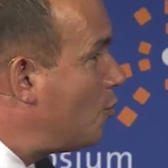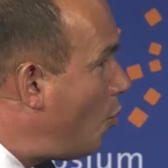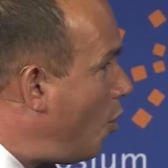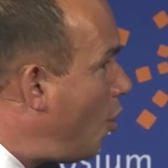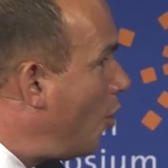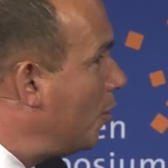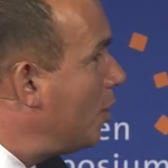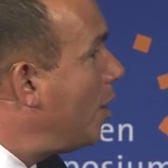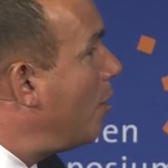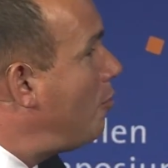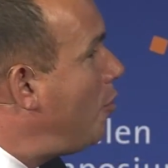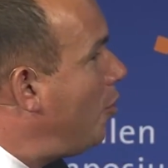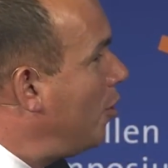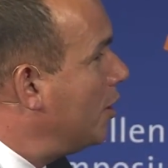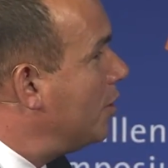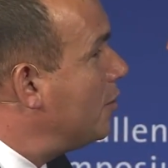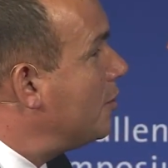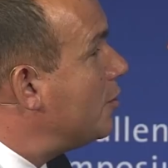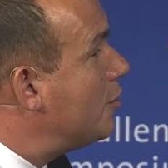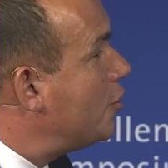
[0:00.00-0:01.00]
one,
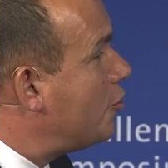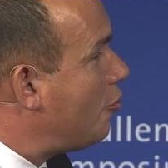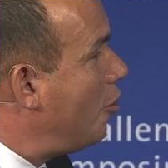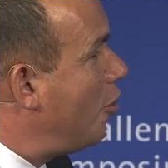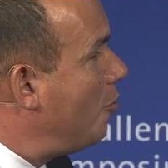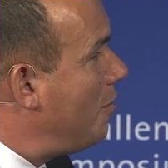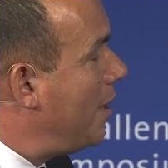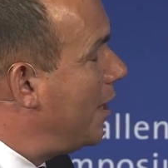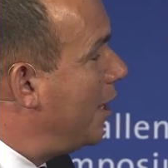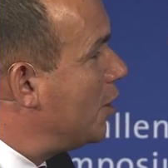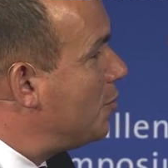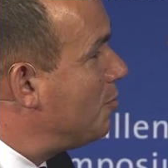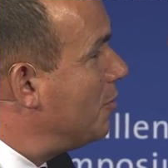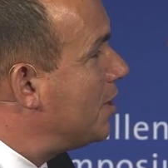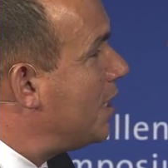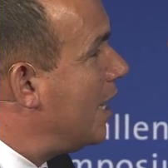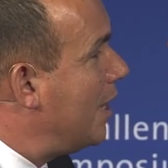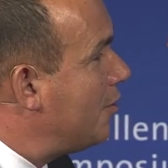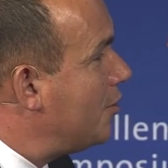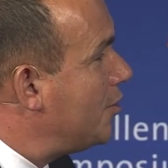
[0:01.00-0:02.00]
appoint strong
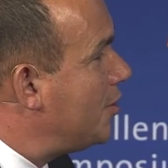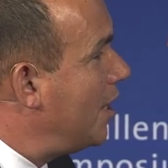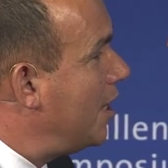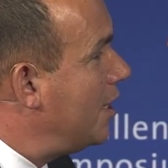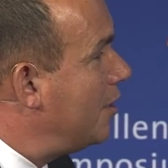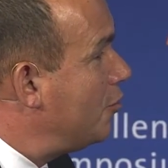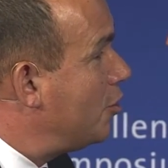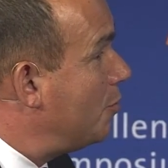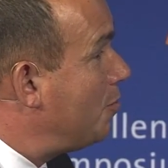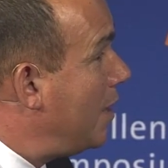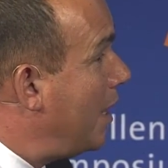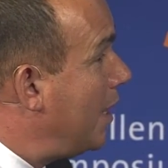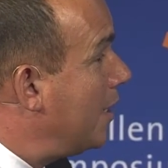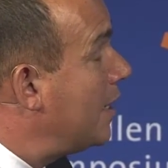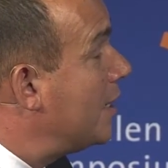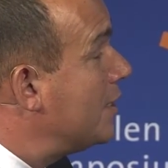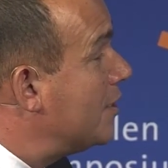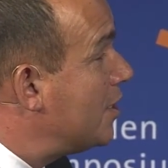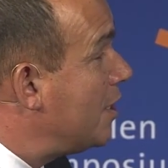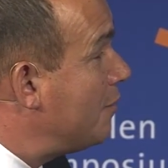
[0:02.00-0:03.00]
management outside of Japan
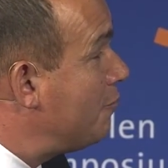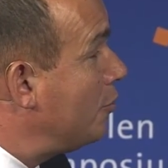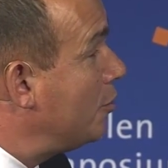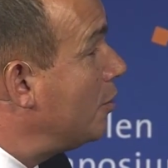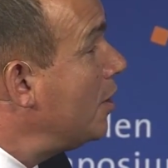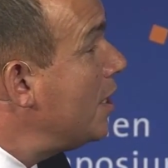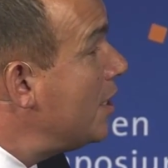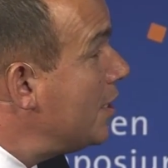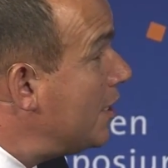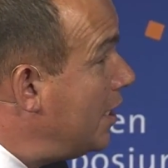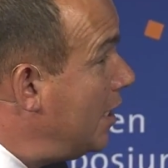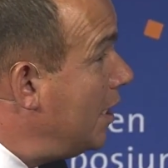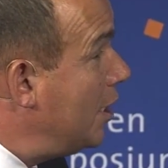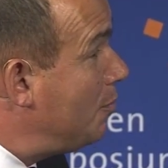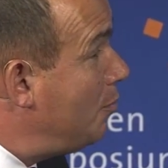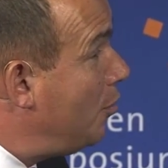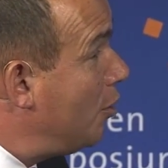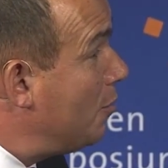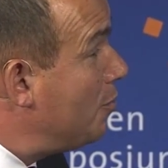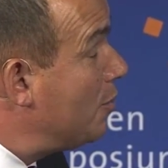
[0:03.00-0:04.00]
and several key
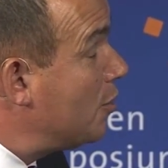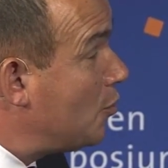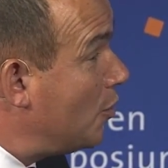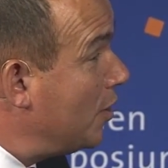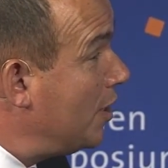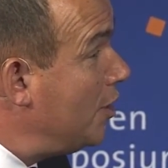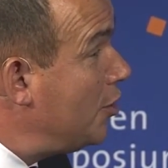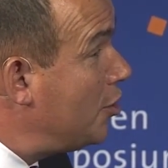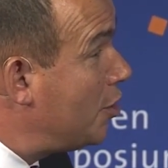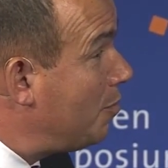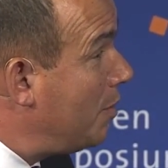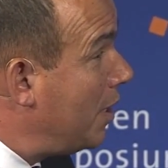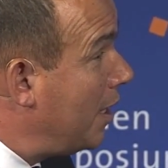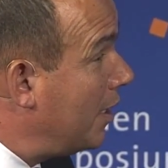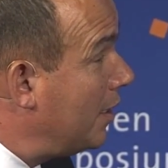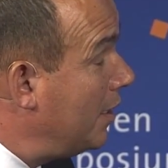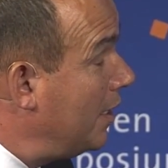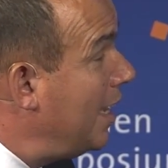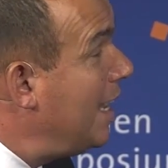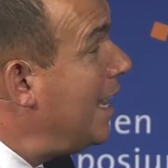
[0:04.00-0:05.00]
appointments within
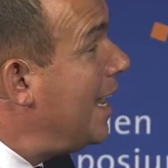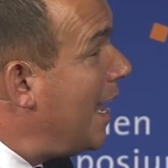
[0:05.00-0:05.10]
Japan,